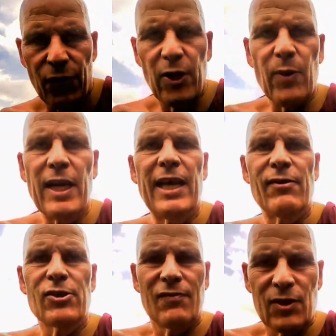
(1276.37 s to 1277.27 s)
on the
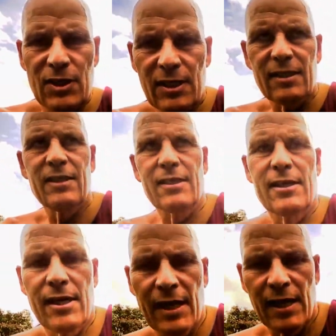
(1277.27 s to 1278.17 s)
thirty-one levels of
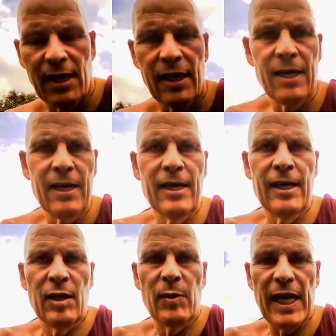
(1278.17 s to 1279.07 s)
existence,
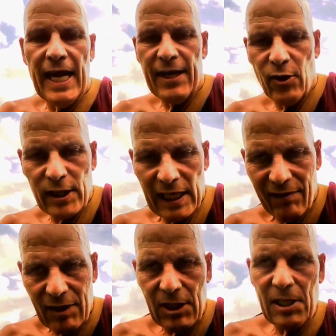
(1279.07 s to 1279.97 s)
may I and all
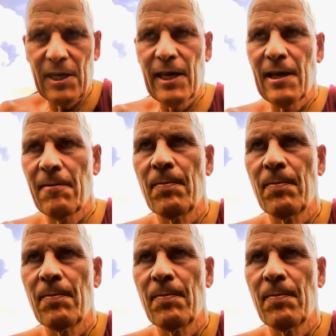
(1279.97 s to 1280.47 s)
devas,